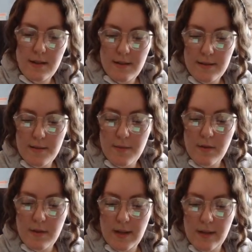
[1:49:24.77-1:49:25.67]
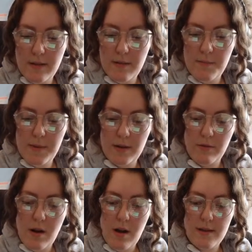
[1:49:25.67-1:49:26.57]
So we've got like a bit of
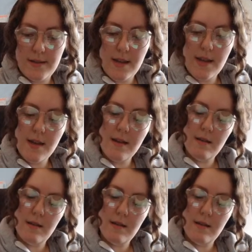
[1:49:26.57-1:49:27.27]
grass here.